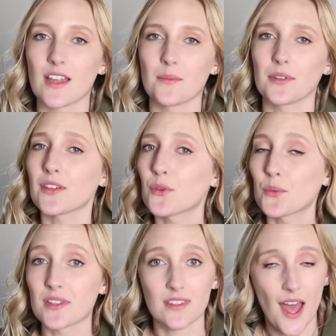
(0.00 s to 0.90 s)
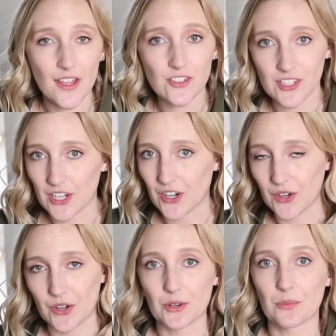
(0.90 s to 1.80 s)
I believe it was last year,
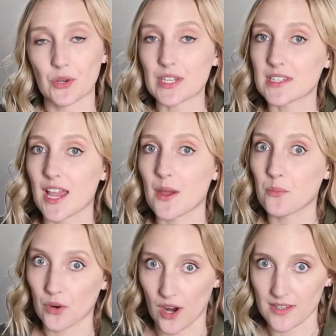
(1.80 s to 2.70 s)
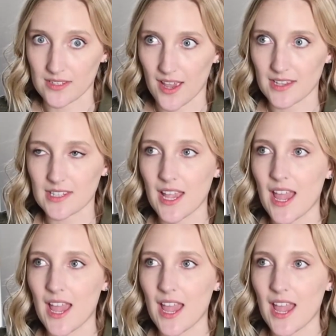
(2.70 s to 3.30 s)
her preset process.